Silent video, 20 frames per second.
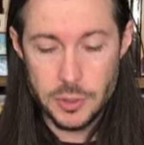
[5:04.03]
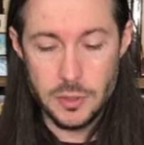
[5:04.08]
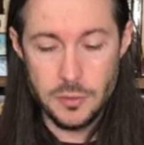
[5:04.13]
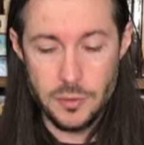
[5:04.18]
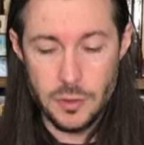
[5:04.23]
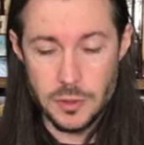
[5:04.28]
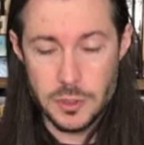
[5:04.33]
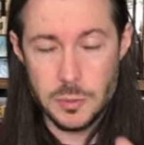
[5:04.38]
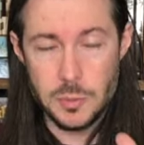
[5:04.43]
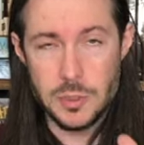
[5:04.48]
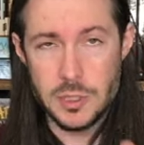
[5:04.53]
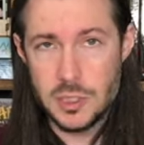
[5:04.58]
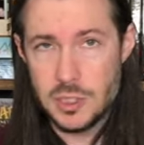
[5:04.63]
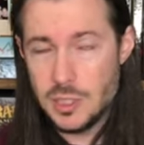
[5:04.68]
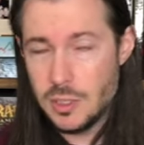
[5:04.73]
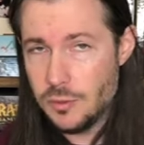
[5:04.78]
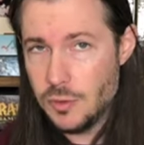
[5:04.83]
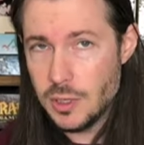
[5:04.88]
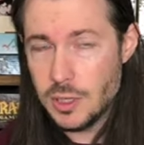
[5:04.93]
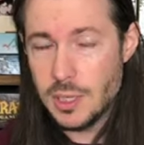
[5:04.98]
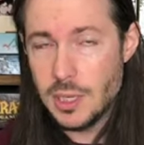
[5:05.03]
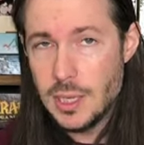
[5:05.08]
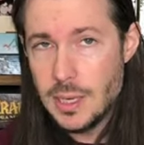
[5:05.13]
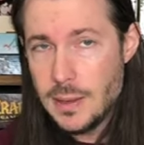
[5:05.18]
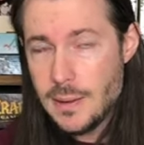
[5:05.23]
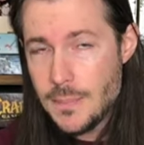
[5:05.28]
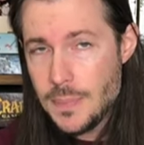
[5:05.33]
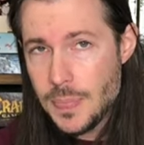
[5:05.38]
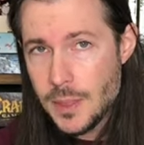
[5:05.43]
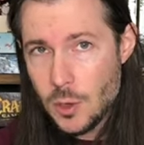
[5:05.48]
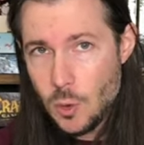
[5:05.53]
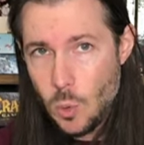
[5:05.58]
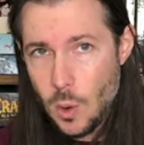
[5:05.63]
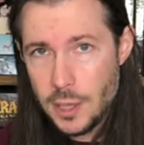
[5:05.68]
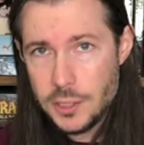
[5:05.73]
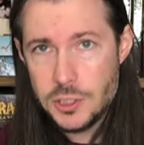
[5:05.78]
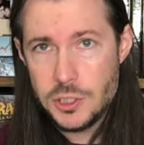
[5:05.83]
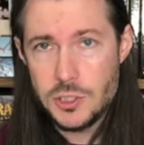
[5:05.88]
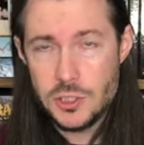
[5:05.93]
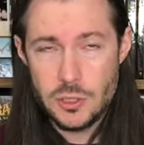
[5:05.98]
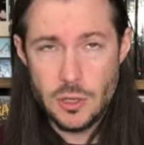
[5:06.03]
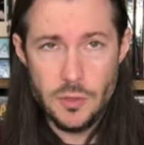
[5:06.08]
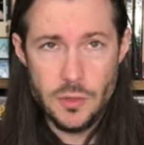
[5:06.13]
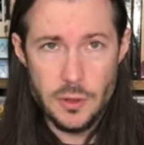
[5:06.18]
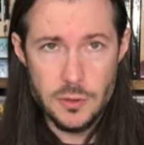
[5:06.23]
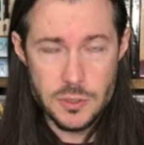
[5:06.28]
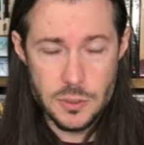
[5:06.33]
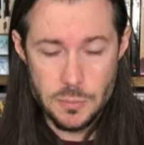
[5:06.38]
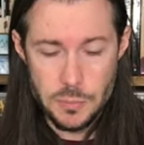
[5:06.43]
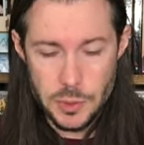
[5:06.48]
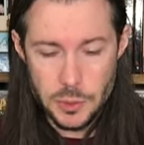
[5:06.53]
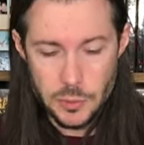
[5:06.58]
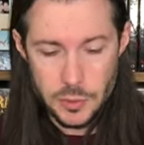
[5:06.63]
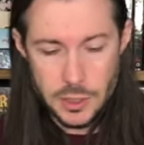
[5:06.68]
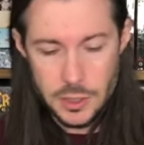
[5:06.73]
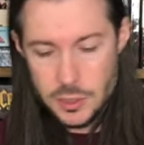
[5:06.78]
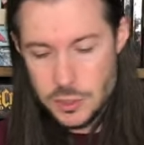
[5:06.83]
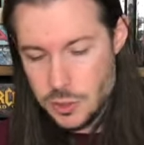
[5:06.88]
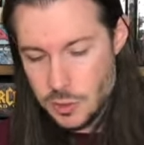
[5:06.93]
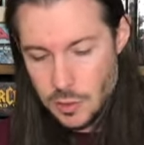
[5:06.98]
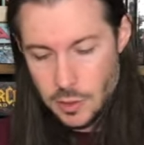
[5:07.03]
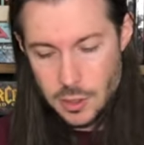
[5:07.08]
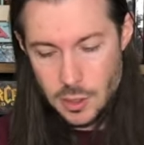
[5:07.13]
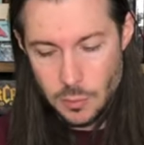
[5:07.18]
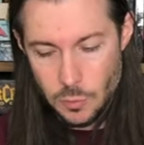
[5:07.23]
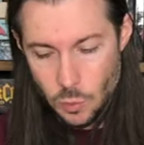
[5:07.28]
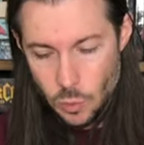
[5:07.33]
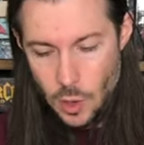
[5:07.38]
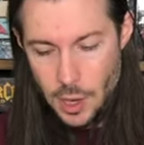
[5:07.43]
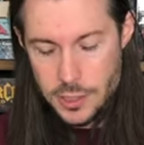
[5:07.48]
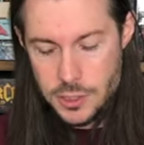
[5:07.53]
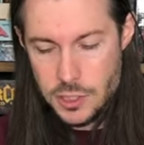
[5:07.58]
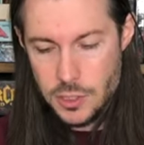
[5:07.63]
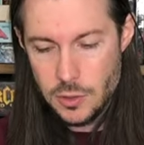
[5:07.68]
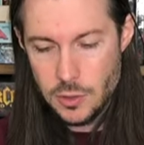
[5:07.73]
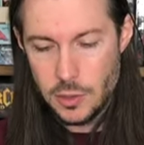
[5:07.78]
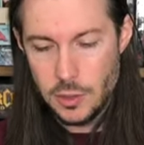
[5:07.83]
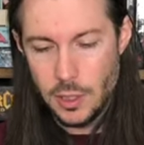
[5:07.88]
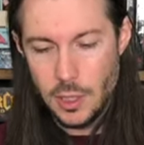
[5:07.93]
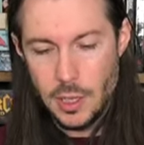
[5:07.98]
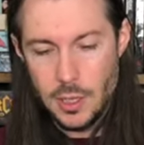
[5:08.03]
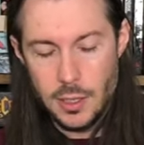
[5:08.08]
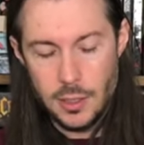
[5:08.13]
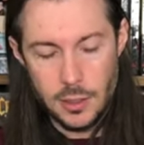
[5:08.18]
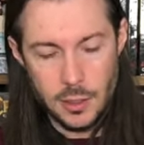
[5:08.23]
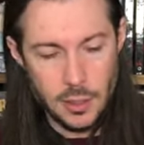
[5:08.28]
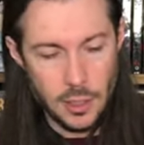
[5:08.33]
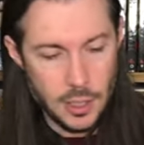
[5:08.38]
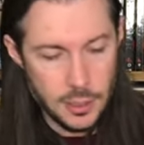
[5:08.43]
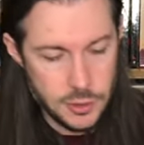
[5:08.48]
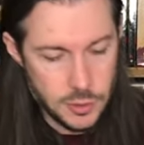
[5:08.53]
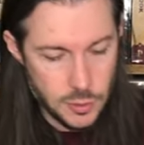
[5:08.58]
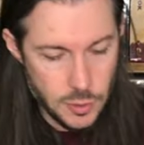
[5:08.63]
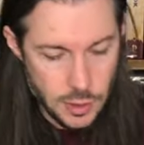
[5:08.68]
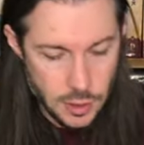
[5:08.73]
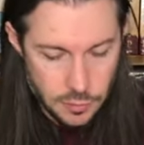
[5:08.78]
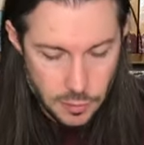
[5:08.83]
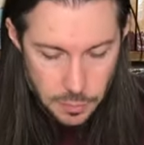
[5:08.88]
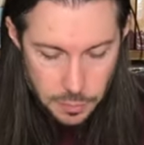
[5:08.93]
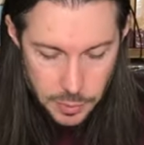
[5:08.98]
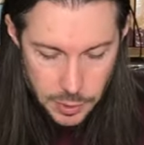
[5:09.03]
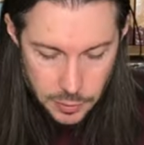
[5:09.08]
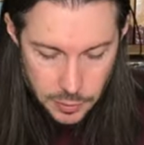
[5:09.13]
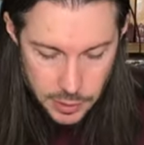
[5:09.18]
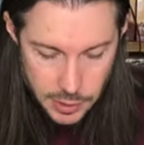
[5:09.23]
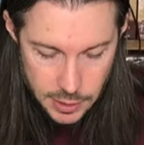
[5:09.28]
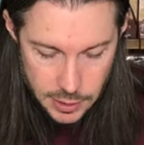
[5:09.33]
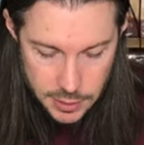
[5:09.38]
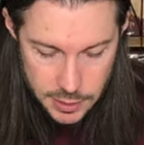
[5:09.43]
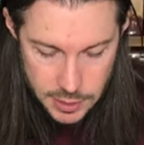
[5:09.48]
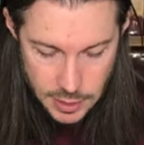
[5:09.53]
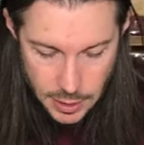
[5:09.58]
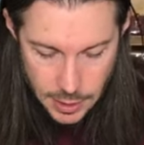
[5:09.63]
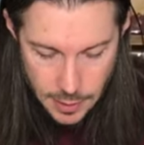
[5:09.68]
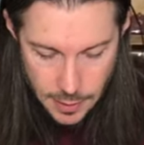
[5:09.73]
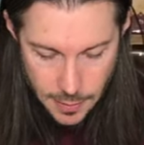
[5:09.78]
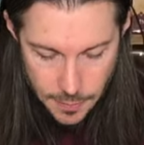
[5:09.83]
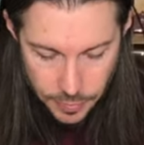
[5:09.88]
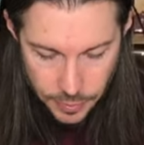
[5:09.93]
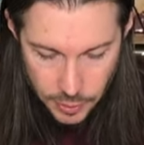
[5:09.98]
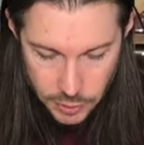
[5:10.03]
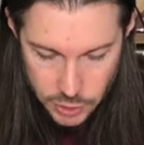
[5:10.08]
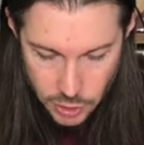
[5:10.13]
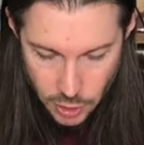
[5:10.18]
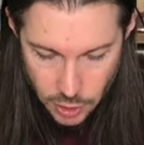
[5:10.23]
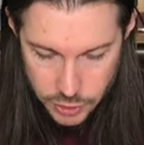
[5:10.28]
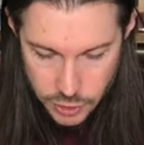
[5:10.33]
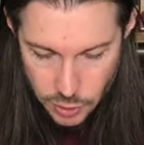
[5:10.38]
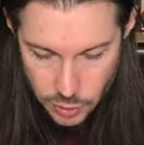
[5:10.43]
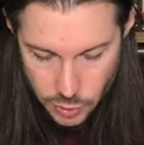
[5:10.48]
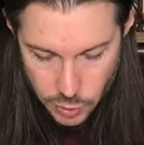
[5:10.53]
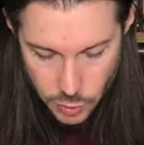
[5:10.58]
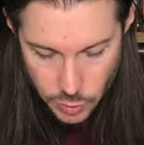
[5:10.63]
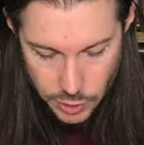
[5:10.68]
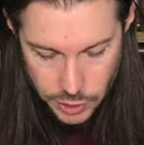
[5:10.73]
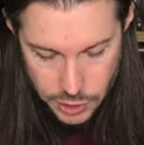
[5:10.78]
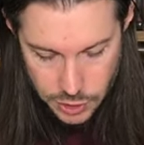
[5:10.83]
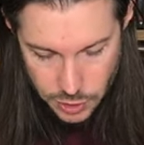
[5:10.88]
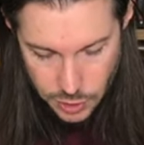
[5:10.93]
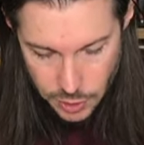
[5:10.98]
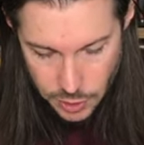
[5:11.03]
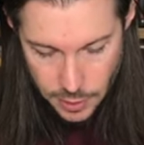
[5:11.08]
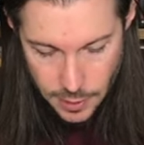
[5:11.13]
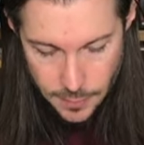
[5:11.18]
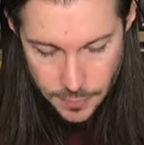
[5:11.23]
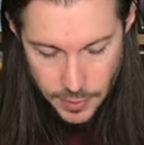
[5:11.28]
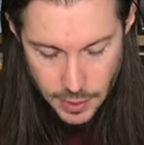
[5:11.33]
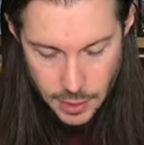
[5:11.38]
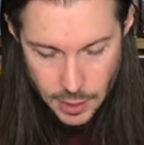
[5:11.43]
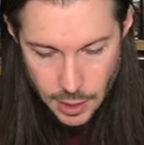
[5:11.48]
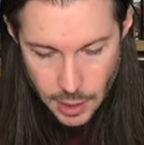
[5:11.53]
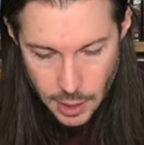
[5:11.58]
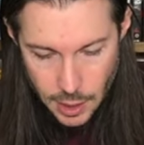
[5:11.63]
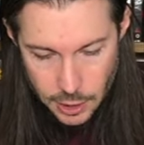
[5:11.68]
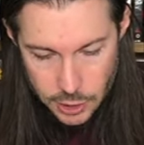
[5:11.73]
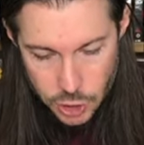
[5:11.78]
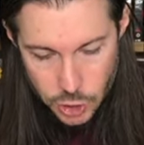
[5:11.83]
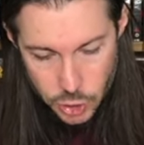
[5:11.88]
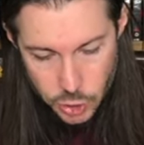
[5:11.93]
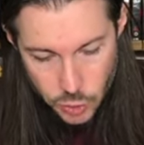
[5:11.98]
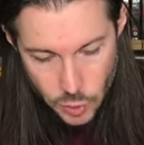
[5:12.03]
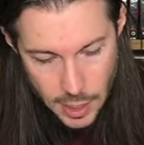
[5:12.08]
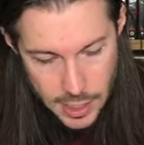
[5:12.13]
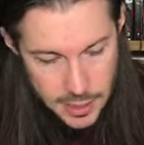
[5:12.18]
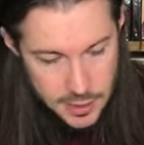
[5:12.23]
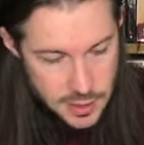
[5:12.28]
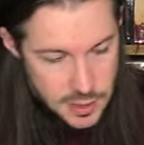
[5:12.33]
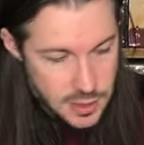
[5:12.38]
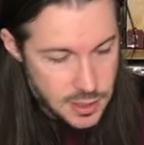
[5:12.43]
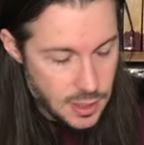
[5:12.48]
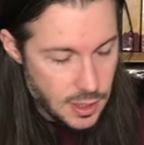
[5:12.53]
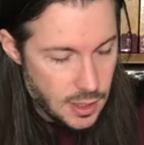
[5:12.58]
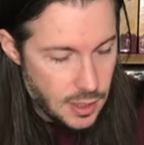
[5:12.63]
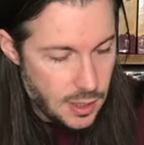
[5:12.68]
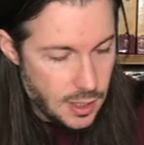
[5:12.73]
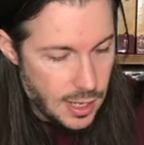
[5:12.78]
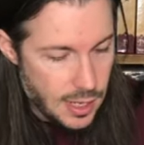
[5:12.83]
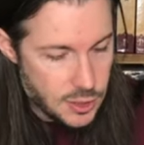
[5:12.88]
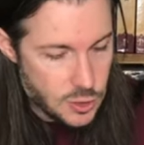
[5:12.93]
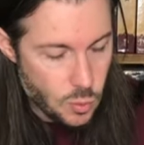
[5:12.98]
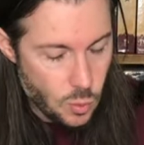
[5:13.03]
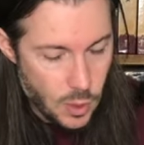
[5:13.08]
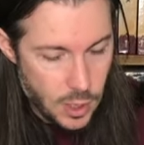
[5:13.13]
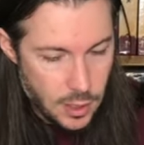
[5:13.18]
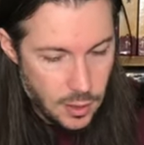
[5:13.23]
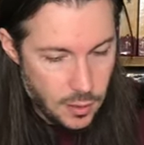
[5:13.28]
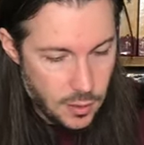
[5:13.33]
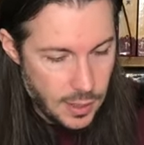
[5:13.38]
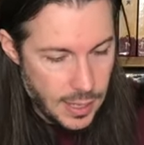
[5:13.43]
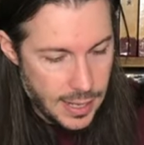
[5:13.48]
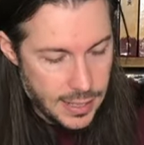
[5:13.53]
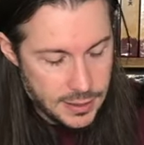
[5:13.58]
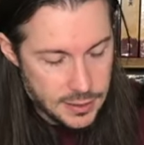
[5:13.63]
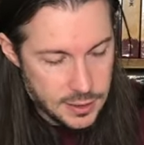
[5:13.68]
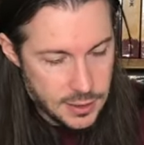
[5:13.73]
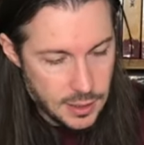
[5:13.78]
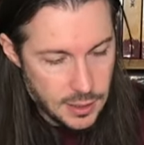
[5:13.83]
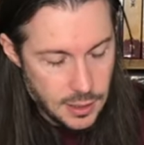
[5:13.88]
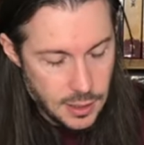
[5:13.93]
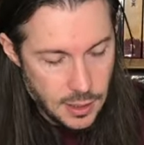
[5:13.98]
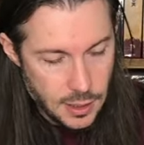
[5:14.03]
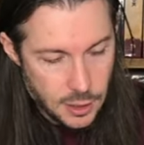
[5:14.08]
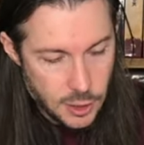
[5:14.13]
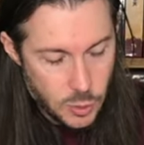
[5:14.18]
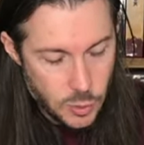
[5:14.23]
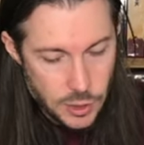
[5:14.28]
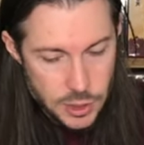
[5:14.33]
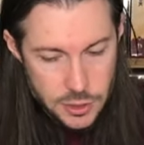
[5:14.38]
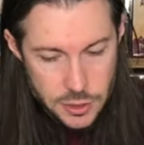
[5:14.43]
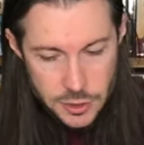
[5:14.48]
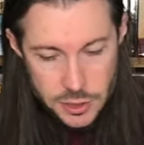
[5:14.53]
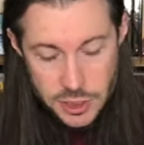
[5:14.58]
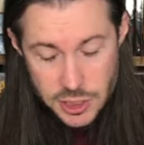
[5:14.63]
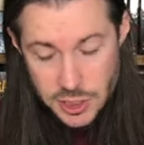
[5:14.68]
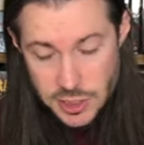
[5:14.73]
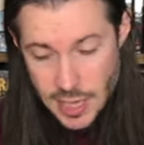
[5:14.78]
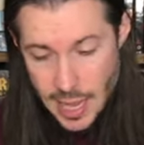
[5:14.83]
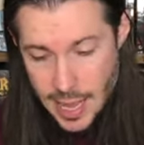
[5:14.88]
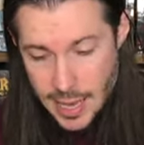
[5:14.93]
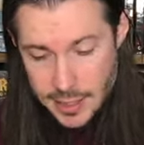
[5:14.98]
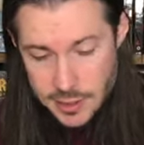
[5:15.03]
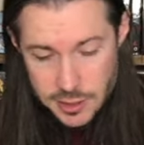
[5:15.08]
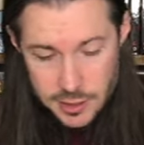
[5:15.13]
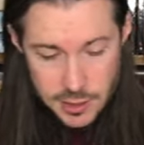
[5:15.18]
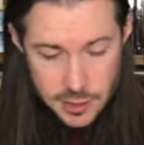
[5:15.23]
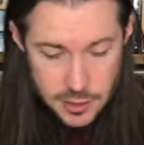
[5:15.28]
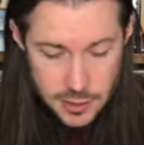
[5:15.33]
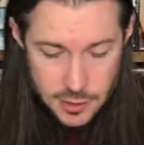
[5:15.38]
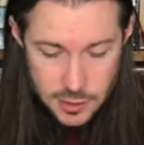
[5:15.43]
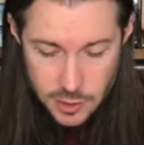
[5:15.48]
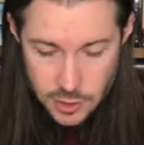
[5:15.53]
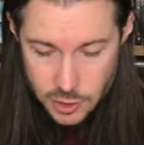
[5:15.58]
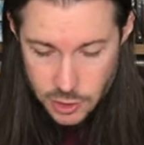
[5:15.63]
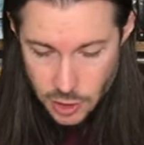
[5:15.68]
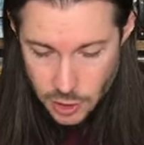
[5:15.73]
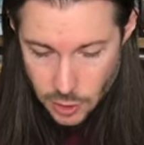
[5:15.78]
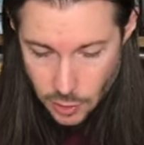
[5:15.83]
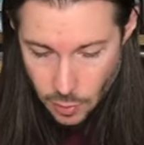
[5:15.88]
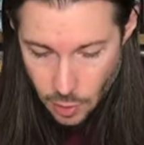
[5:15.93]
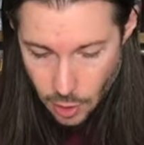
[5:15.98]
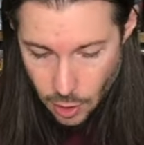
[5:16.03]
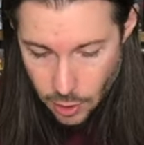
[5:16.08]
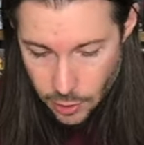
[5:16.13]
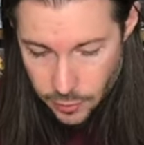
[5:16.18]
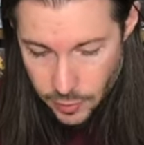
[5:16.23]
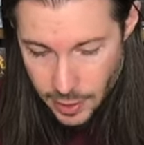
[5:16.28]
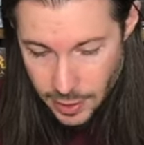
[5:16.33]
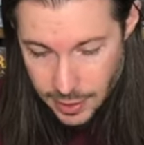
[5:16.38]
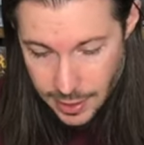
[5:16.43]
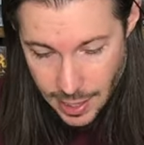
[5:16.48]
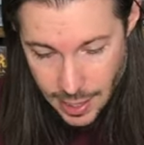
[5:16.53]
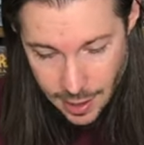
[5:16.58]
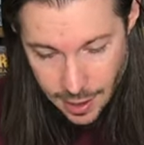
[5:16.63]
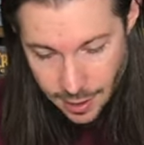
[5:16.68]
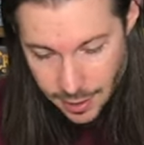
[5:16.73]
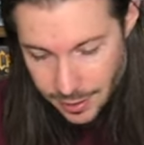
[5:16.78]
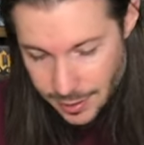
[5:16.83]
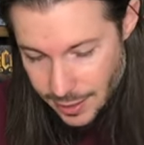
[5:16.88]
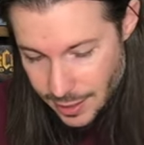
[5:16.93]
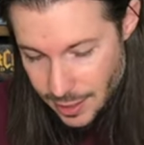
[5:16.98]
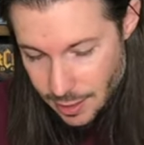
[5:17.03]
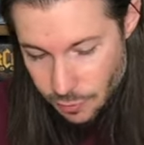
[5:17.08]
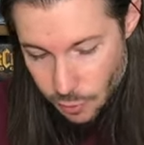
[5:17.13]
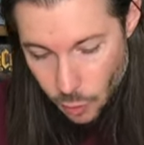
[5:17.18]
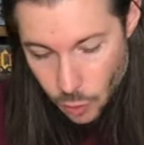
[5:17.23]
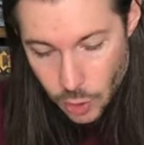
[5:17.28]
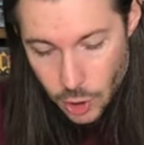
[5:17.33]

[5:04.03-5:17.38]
If you have specific questions on those abilities, you can come right to your glossary of abilities. There's also creature uh, traits as well as uh, creature statuses. So, are they chaotic evil,